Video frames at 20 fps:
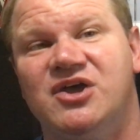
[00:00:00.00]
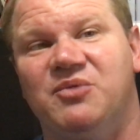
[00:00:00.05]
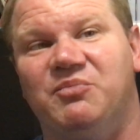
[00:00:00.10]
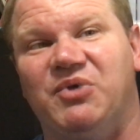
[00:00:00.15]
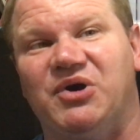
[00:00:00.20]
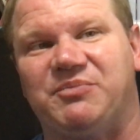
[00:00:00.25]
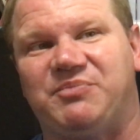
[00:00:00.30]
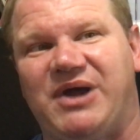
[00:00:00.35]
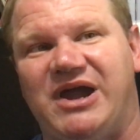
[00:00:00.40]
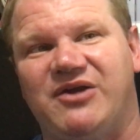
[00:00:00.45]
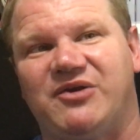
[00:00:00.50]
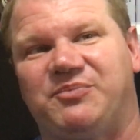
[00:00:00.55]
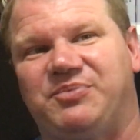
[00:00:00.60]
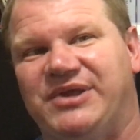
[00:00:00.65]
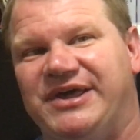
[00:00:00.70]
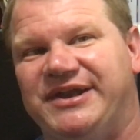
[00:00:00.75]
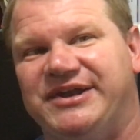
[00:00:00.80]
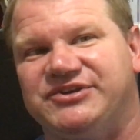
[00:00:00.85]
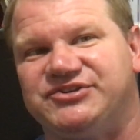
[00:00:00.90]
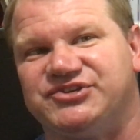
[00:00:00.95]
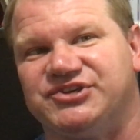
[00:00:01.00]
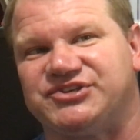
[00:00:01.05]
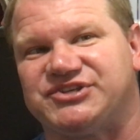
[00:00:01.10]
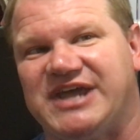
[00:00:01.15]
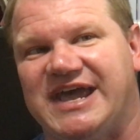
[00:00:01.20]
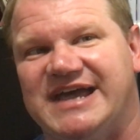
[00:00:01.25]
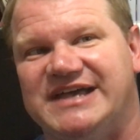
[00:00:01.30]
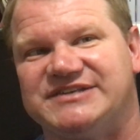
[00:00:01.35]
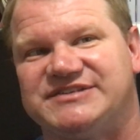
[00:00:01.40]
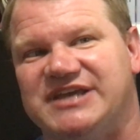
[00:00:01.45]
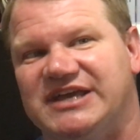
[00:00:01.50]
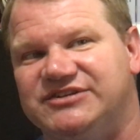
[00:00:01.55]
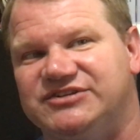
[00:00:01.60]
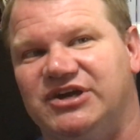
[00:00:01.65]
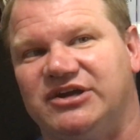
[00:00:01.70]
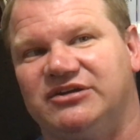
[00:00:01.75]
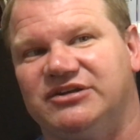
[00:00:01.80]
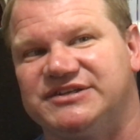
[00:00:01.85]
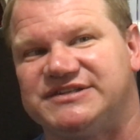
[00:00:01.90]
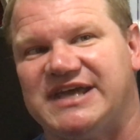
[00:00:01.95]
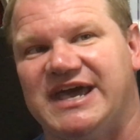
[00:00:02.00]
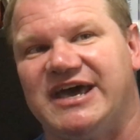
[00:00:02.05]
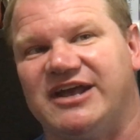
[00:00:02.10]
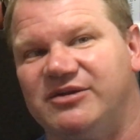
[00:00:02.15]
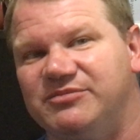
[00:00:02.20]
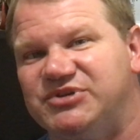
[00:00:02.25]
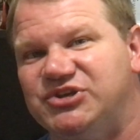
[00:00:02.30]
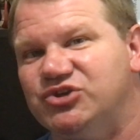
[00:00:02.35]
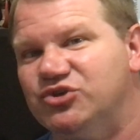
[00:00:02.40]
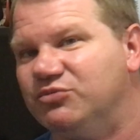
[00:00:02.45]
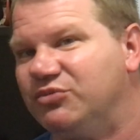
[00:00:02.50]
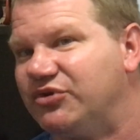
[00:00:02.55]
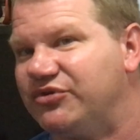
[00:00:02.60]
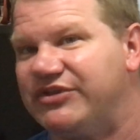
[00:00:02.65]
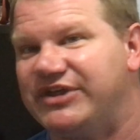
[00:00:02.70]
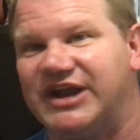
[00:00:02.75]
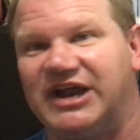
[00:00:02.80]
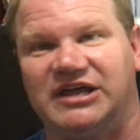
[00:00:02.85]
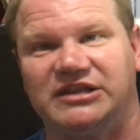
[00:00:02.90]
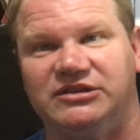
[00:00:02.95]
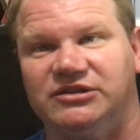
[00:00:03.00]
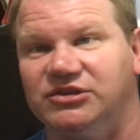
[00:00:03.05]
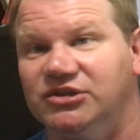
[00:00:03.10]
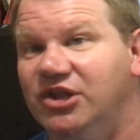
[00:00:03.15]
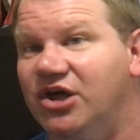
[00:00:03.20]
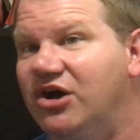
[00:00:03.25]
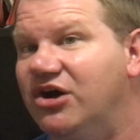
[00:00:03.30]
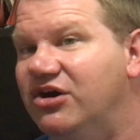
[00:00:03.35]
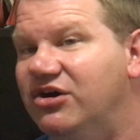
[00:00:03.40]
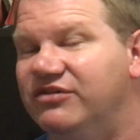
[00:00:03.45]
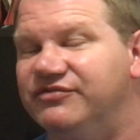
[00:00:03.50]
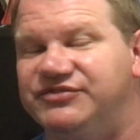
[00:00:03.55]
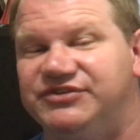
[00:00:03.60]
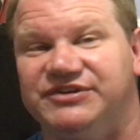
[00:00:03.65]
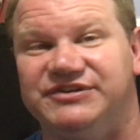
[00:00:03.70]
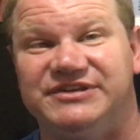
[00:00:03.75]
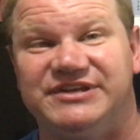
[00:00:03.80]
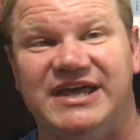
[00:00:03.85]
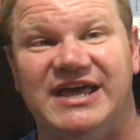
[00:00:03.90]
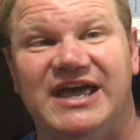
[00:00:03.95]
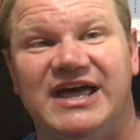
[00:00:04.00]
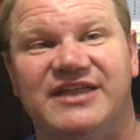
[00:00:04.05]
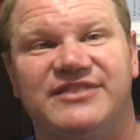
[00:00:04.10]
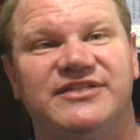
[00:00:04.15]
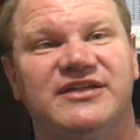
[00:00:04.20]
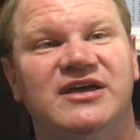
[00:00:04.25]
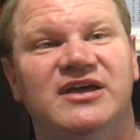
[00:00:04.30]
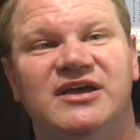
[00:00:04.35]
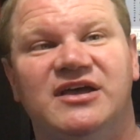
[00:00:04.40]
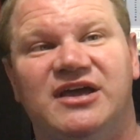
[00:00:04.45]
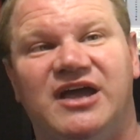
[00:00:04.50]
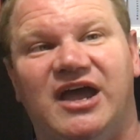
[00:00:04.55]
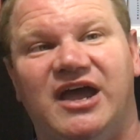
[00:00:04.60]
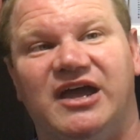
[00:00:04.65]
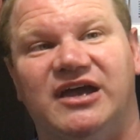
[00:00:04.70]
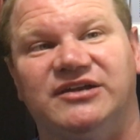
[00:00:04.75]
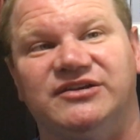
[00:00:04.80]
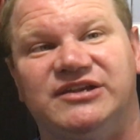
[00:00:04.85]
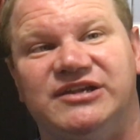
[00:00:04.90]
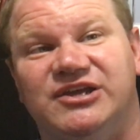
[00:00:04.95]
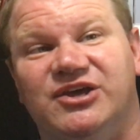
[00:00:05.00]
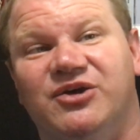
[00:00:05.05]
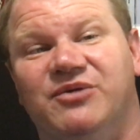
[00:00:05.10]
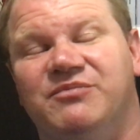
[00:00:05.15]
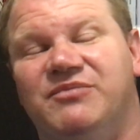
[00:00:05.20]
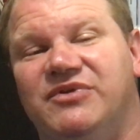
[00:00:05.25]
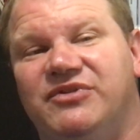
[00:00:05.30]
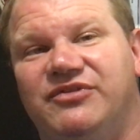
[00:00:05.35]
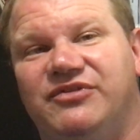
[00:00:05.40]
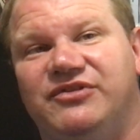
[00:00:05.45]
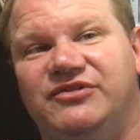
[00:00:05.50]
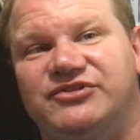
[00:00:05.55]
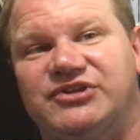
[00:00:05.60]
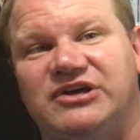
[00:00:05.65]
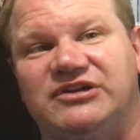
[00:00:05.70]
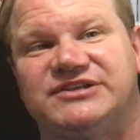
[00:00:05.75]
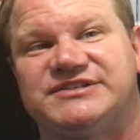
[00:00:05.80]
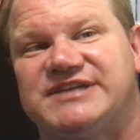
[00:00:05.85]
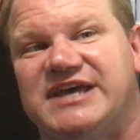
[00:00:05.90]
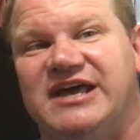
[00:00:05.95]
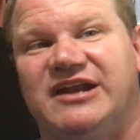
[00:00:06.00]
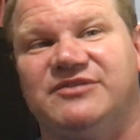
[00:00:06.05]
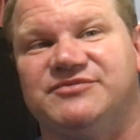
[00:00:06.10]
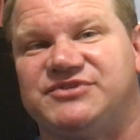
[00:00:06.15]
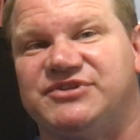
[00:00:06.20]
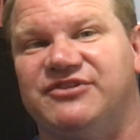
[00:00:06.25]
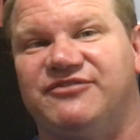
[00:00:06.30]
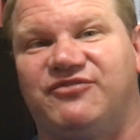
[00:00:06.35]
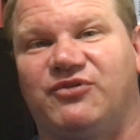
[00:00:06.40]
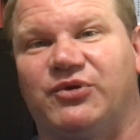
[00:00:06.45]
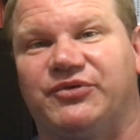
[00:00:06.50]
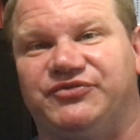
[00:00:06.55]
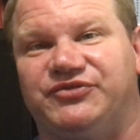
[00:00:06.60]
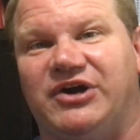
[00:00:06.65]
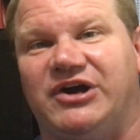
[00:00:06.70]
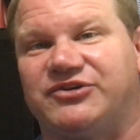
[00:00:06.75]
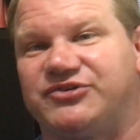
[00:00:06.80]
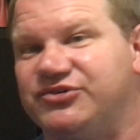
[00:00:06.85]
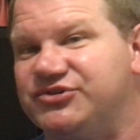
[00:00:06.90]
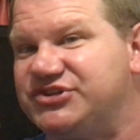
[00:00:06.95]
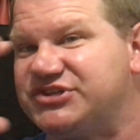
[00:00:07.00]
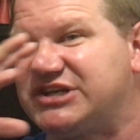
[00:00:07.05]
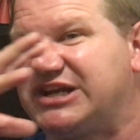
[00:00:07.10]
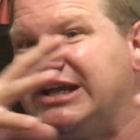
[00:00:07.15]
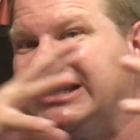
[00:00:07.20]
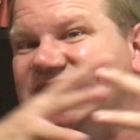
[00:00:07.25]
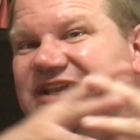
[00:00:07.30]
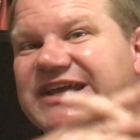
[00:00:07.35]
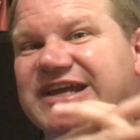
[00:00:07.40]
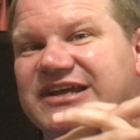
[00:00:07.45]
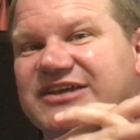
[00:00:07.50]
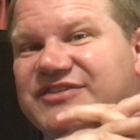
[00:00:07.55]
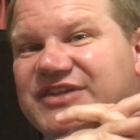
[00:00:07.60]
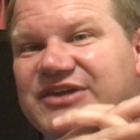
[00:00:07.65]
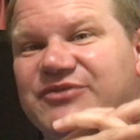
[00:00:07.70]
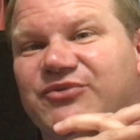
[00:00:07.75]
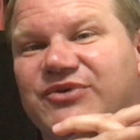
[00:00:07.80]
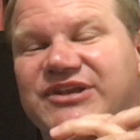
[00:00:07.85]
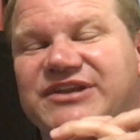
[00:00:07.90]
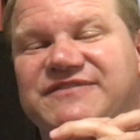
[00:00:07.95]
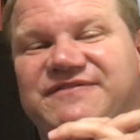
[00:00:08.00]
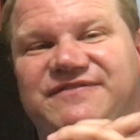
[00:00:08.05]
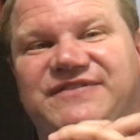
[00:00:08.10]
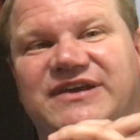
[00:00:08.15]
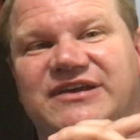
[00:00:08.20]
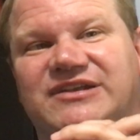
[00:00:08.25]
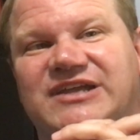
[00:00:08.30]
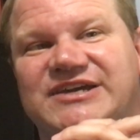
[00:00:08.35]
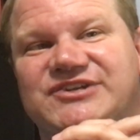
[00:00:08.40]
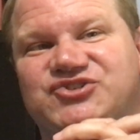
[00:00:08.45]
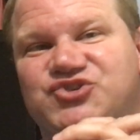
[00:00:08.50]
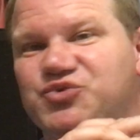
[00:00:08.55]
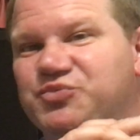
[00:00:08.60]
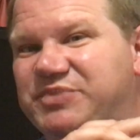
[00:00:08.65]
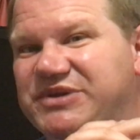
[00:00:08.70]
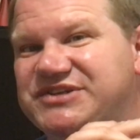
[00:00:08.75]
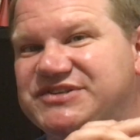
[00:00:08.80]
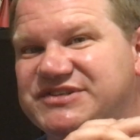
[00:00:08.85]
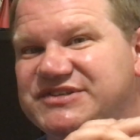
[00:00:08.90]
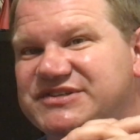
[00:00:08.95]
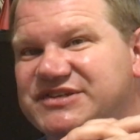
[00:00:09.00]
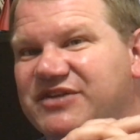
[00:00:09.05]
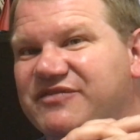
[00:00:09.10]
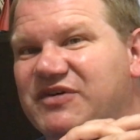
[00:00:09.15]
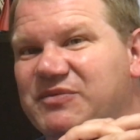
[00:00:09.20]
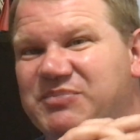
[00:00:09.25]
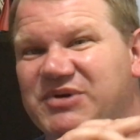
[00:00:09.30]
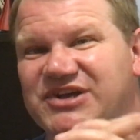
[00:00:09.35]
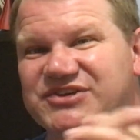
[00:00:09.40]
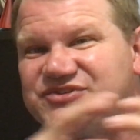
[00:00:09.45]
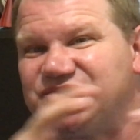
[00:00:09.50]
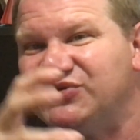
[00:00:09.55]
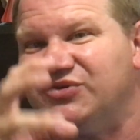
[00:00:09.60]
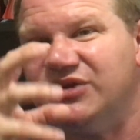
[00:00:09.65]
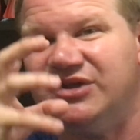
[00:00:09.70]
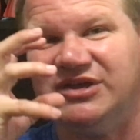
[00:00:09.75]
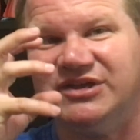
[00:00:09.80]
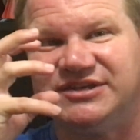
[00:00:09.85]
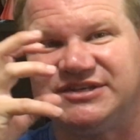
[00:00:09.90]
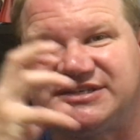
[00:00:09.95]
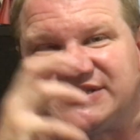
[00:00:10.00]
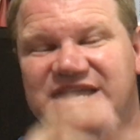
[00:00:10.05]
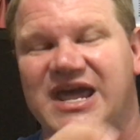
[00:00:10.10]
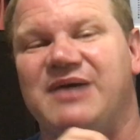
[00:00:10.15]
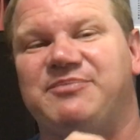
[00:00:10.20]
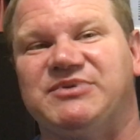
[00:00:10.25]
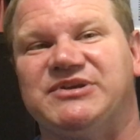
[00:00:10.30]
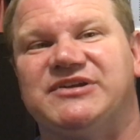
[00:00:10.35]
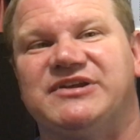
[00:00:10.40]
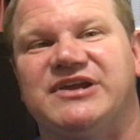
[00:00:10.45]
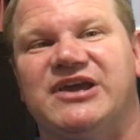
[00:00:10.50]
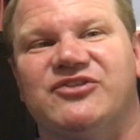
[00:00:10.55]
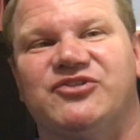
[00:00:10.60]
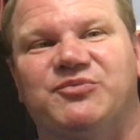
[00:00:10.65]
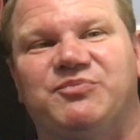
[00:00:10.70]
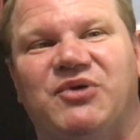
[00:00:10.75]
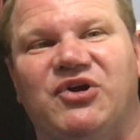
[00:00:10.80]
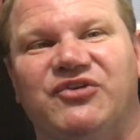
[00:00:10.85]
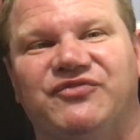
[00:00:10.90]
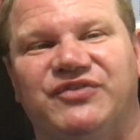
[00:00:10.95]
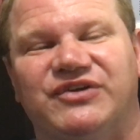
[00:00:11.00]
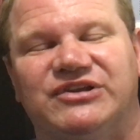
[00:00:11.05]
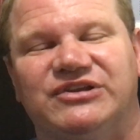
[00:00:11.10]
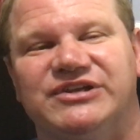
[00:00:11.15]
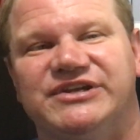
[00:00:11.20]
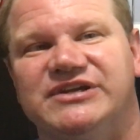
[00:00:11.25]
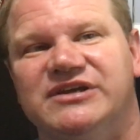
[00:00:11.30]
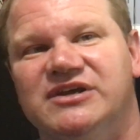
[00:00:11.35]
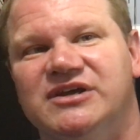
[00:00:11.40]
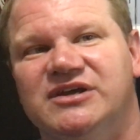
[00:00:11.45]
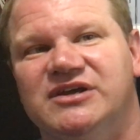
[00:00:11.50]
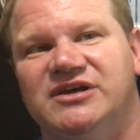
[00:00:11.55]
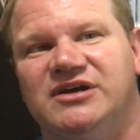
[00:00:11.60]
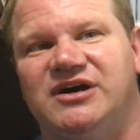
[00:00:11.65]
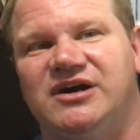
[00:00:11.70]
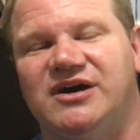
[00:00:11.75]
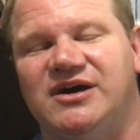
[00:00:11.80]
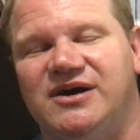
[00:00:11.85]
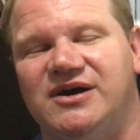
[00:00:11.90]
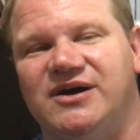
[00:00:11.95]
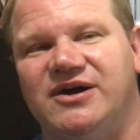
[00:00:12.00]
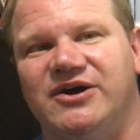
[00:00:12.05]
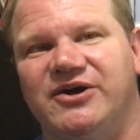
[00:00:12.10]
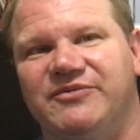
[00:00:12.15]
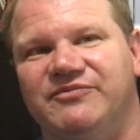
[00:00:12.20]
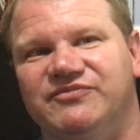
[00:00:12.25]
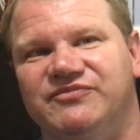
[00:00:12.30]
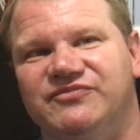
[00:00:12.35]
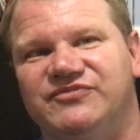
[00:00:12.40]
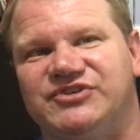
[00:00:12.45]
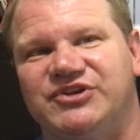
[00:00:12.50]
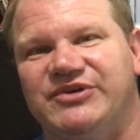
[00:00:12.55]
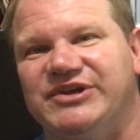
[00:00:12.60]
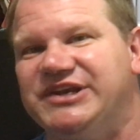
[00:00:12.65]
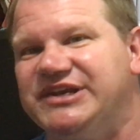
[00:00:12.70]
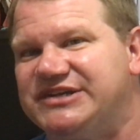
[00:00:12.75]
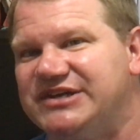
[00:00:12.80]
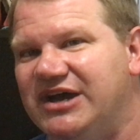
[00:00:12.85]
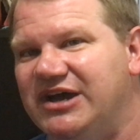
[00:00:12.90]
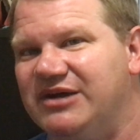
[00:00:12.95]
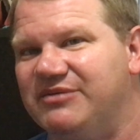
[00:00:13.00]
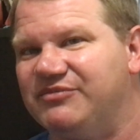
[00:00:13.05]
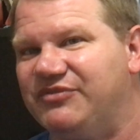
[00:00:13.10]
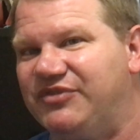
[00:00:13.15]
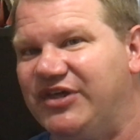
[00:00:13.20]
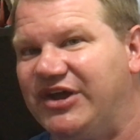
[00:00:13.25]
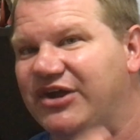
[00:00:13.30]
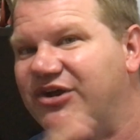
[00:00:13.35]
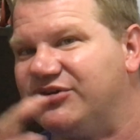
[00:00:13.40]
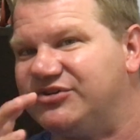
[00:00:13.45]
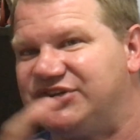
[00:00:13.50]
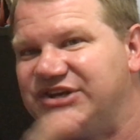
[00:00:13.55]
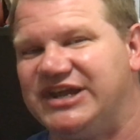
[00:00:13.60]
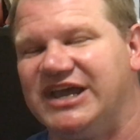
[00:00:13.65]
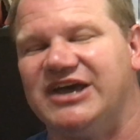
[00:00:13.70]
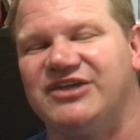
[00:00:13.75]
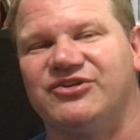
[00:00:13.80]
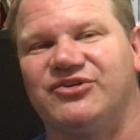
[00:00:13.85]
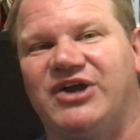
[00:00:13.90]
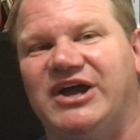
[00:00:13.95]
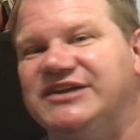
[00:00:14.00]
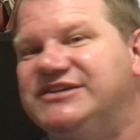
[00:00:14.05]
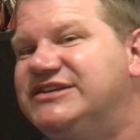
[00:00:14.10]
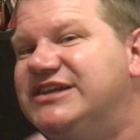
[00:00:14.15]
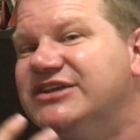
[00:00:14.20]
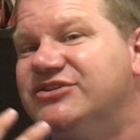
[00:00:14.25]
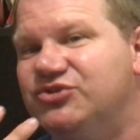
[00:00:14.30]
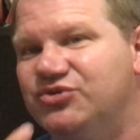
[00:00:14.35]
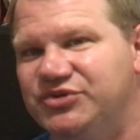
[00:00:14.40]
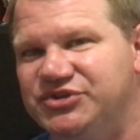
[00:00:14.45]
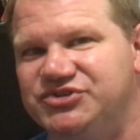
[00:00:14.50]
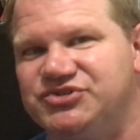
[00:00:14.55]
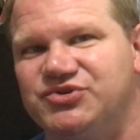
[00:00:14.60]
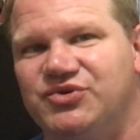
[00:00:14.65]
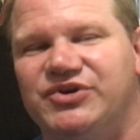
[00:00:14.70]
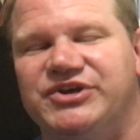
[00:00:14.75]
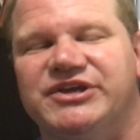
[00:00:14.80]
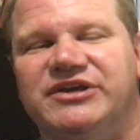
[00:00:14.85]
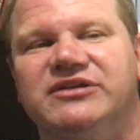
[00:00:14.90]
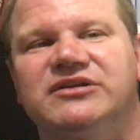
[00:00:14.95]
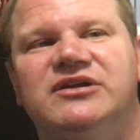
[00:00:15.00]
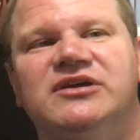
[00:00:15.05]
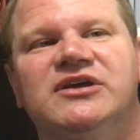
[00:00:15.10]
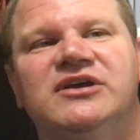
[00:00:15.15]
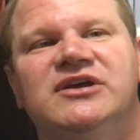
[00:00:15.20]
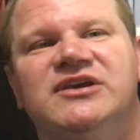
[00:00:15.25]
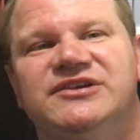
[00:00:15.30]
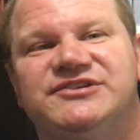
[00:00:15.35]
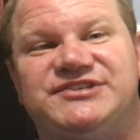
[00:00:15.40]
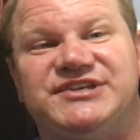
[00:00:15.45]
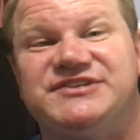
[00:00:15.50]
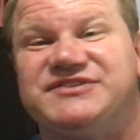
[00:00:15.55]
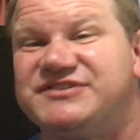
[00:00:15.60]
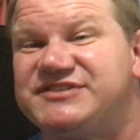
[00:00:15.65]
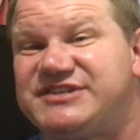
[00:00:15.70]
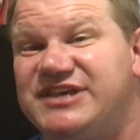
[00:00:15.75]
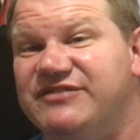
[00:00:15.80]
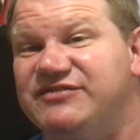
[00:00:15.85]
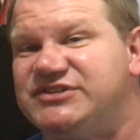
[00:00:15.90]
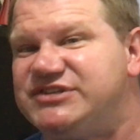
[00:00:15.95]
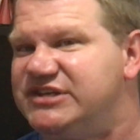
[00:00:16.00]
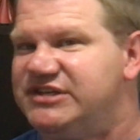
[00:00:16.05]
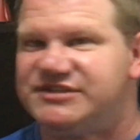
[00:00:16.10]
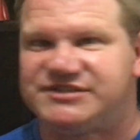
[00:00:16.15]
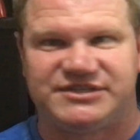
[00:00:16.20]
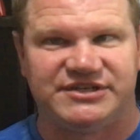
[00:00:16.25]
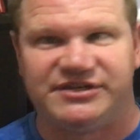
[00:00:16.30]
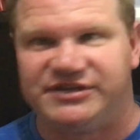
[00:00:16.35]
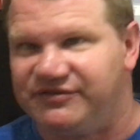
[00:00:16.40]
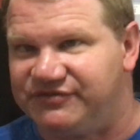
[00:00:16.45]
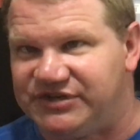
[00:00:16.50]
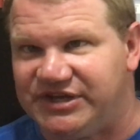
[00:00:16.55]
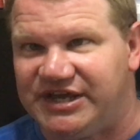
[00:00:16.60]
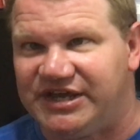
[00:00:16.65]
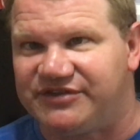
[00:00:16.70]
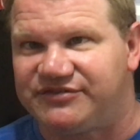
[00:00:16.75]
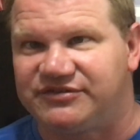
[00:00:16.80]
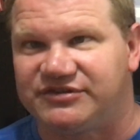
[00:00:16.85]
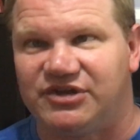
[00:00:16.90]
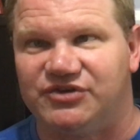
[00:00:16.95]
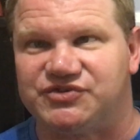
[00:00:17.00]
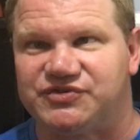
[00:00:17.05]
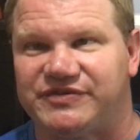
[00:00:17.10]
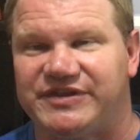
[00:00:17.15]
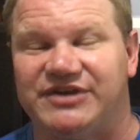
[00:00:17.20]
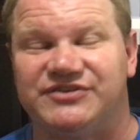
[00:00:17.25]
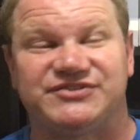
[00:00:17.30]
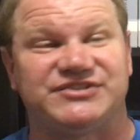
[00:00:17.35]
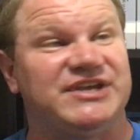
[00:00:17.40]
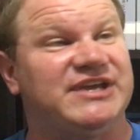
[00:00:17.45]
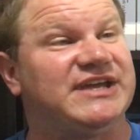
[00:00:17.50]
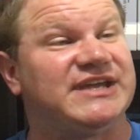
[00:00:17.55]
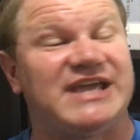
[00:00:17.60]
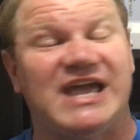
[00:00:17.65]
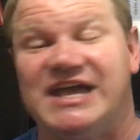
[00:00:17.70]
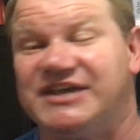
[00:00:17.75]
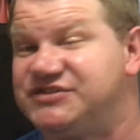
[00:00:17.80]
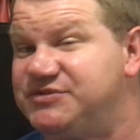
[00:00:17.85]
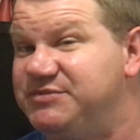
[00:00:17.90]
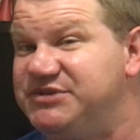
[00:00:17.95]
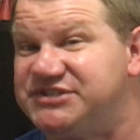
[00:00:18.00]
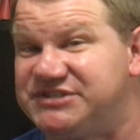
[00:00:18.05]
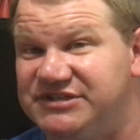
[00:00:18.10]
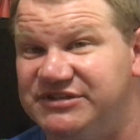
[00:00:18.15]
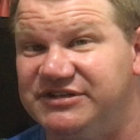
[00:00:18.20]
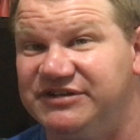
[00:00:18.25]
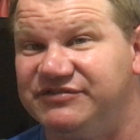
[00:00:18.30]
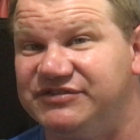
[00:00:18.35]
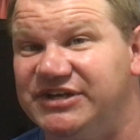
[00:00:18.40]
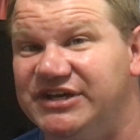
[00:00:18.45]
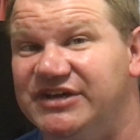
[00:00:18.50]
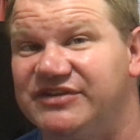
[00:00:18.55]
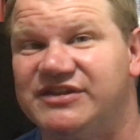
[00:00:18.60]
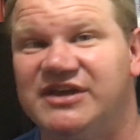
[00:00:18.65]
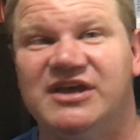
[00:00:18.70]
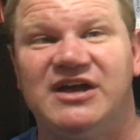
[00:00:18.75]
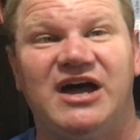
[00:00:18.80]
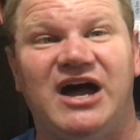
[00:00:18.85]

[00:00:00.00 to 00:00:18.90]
But Pirate Planet just has that Douglas Adam humor that I love to death. And him, Douglas Adams, and the Fourth Doctor just click. They really fit like two pieces of a puzzle, snapping together perfectly. Um, so anytime they're together, I tend to enjoy it. Season 17, City of Death, goes without saying, has to be City of Death.